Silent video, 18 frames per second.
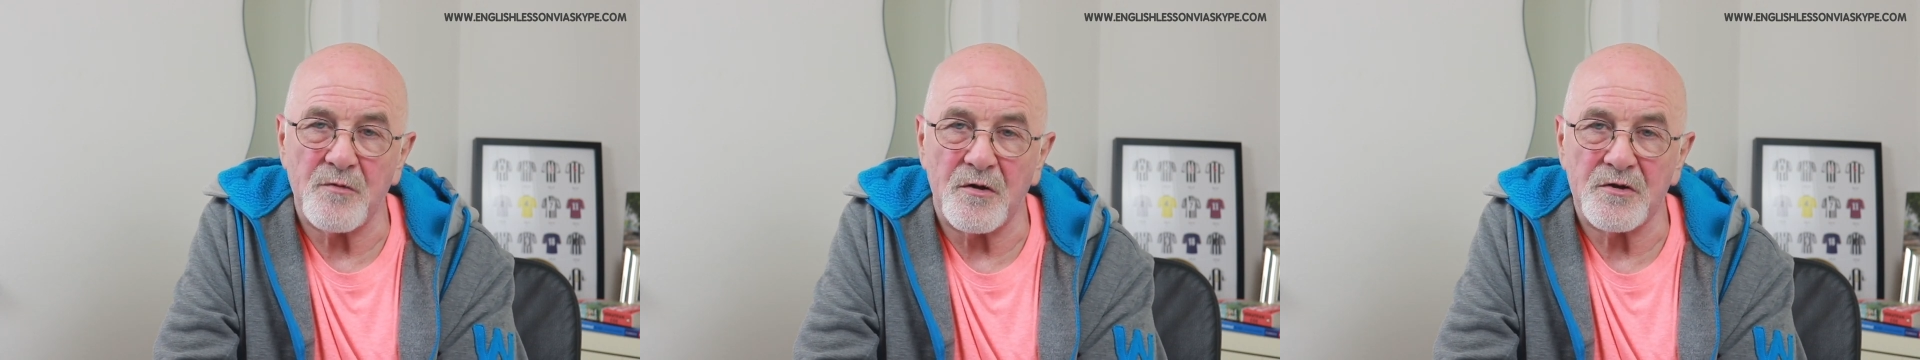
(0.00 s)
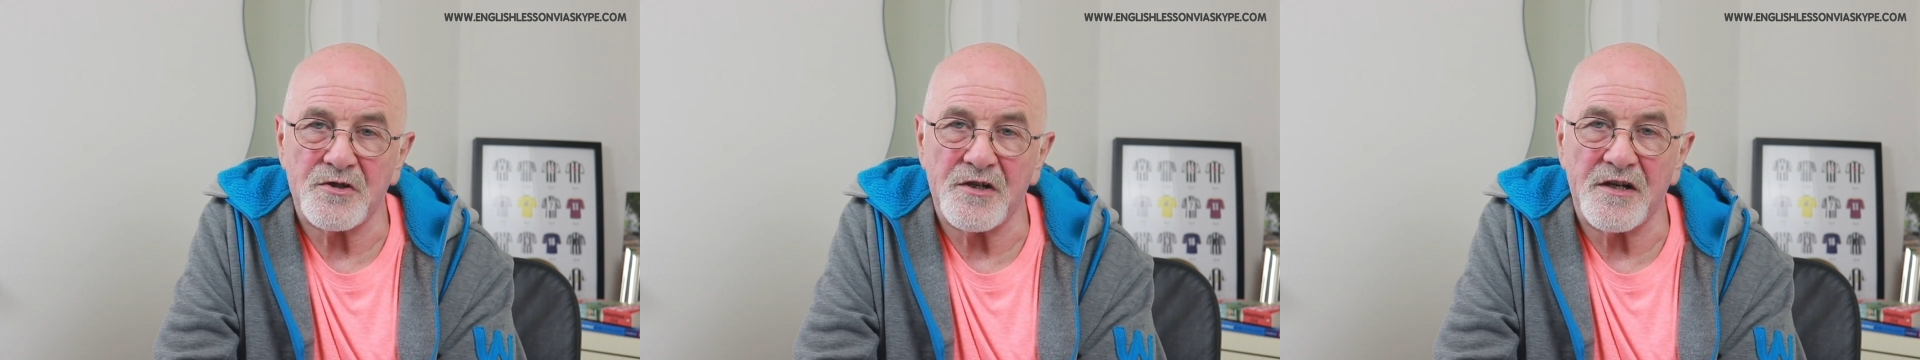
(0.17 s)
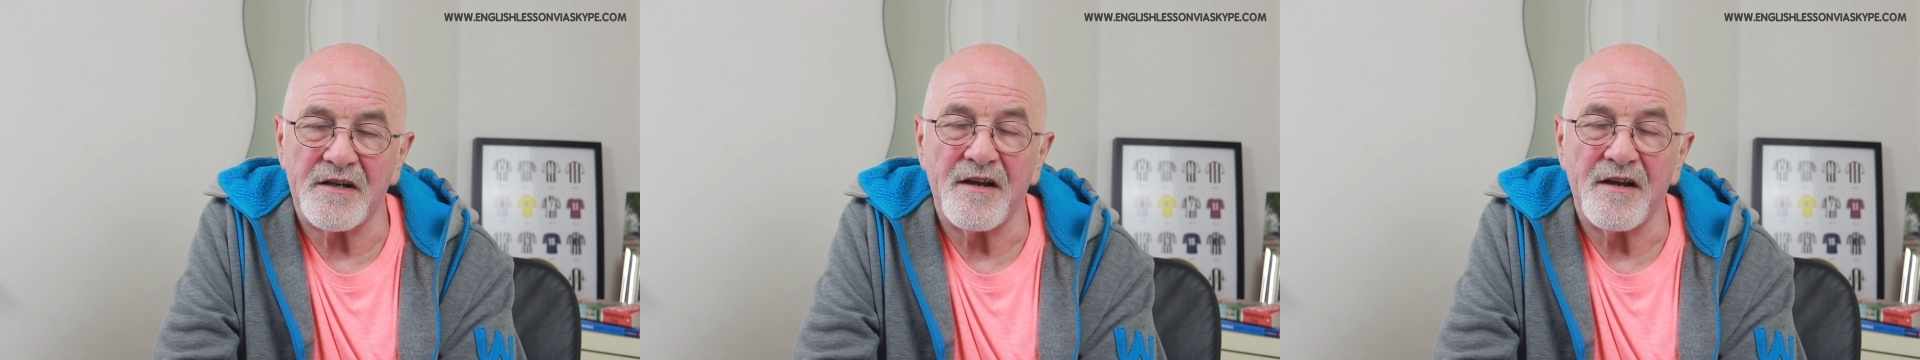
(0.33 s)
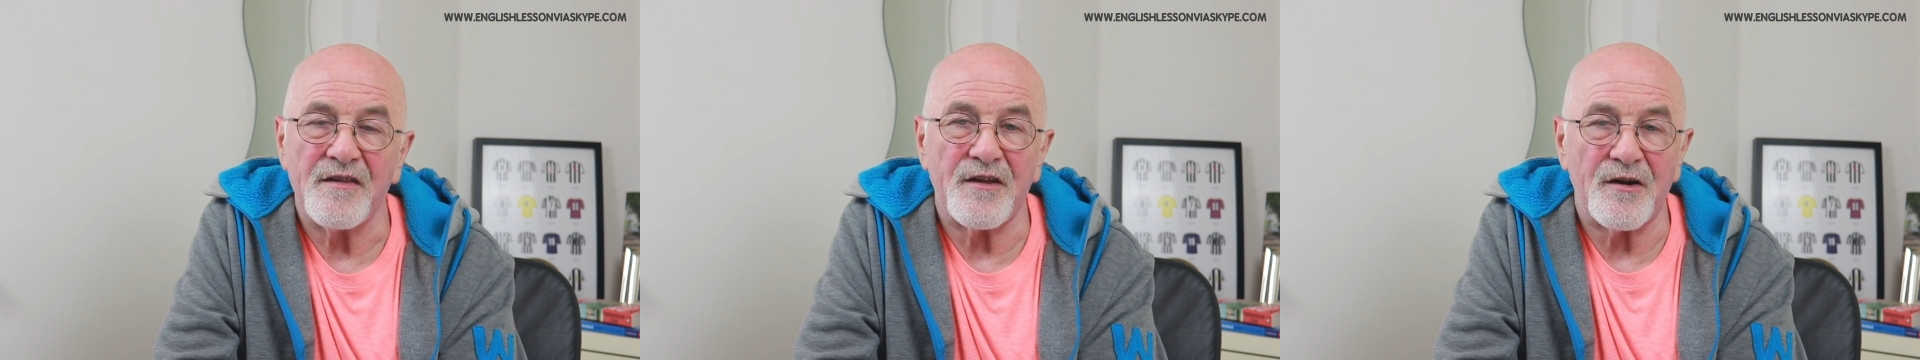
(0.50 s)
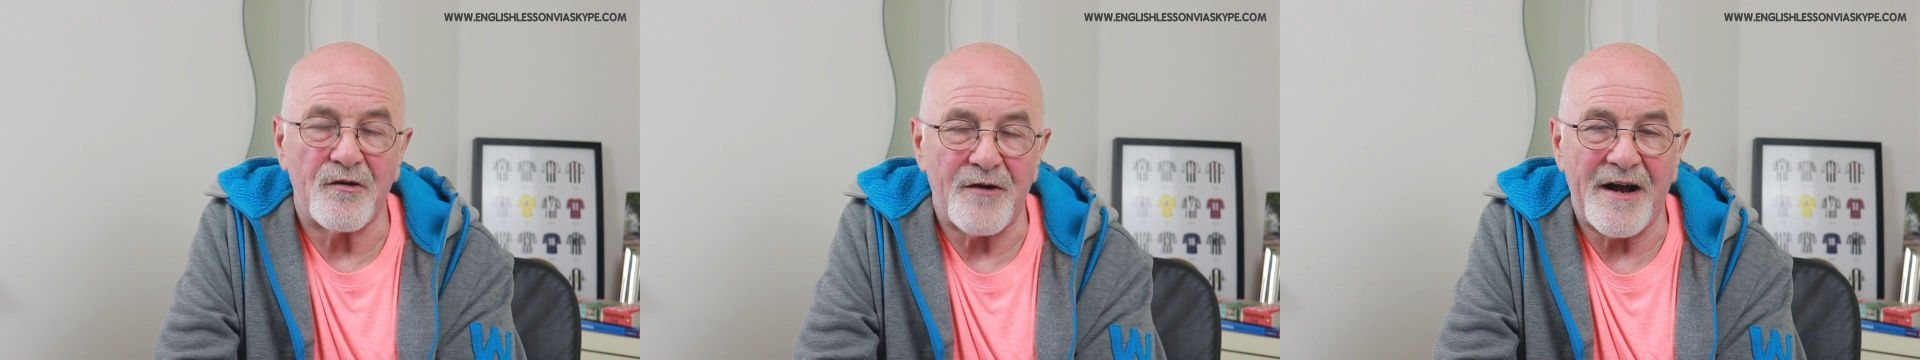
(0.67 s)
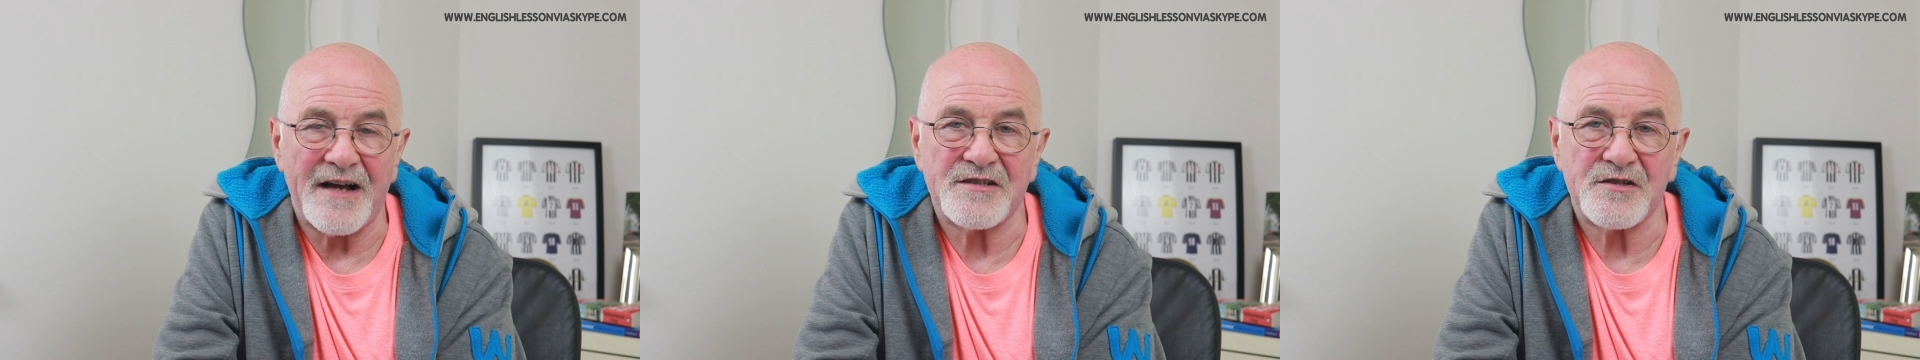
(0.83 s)
watching the
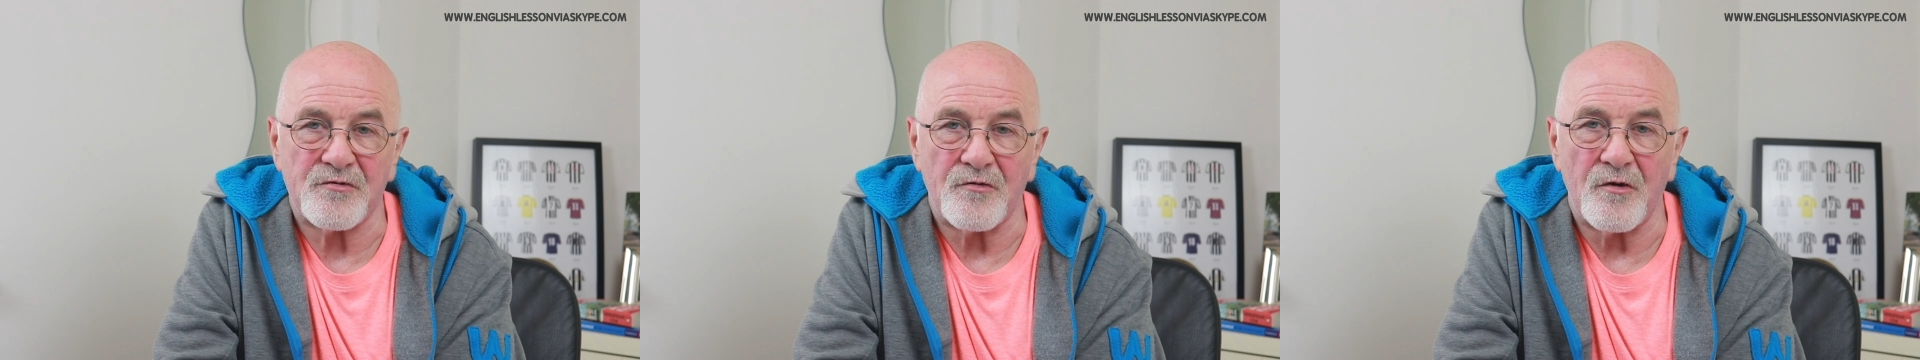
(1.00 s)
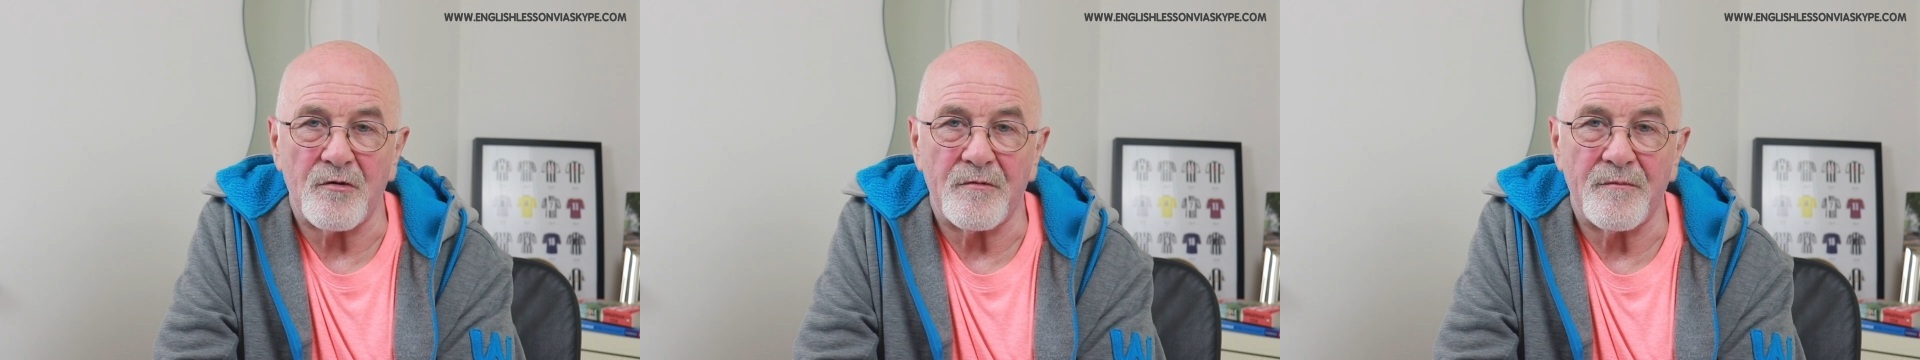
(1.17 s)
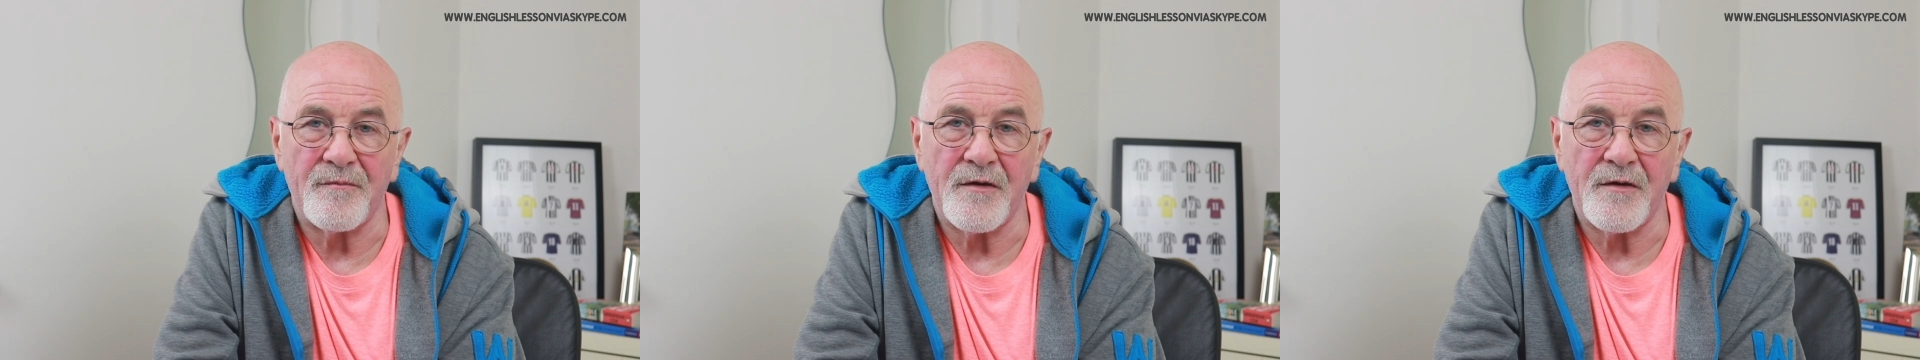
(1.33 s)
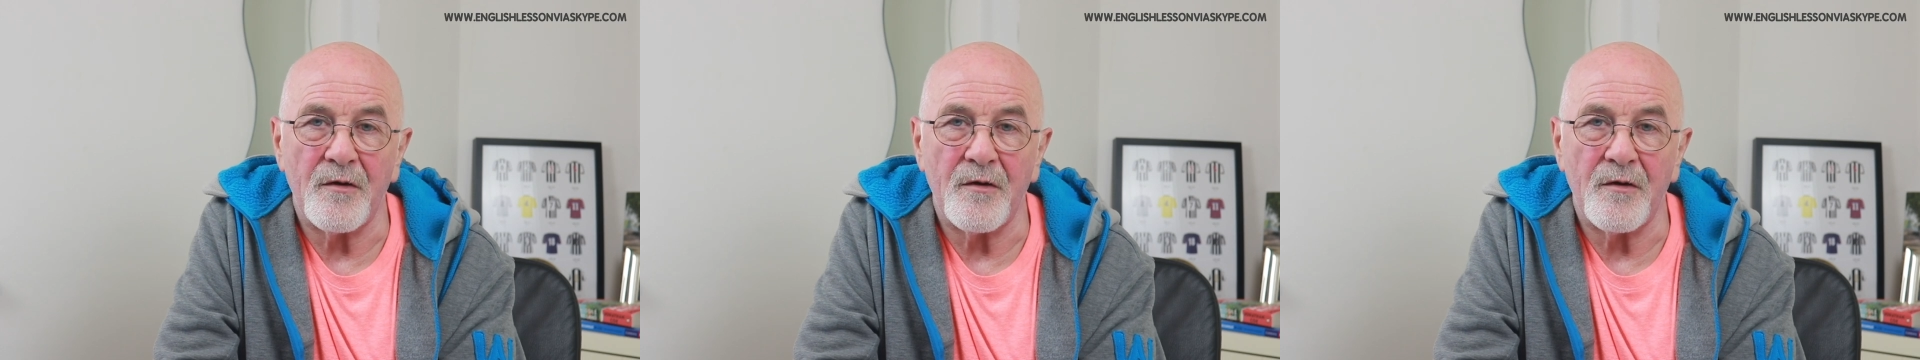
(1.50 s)
grass grow.